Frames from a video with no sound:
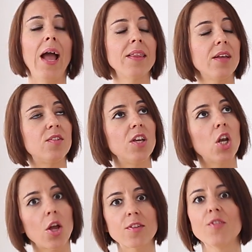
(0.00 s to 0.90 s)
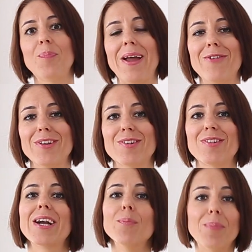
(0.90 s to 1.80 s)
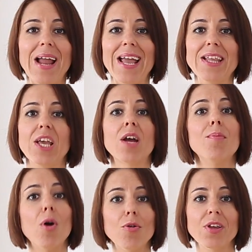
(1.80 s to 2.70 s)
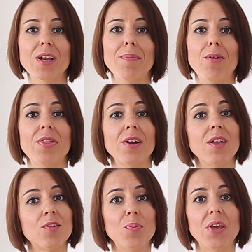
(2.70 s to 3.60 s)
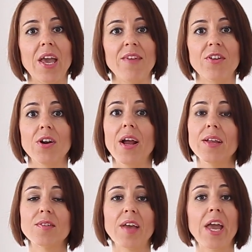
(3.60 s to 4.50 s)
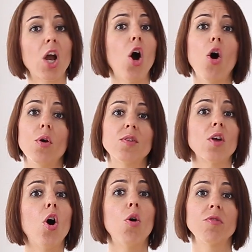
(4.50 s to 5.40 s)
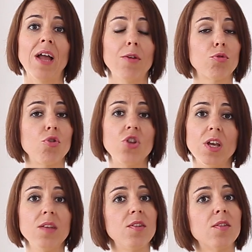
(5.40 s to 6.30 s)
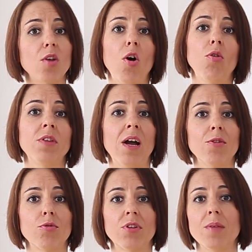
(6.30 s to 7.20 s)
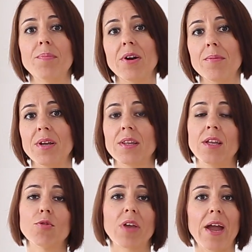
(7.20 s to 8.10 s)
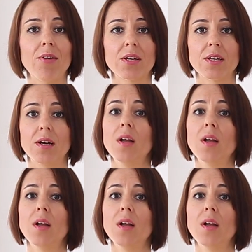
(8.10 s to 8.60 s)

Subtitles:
And I see lots of parents complaining, moaning about their kids' behavior and saying, oh, it's all down to genes, it's all down to temperament and to character.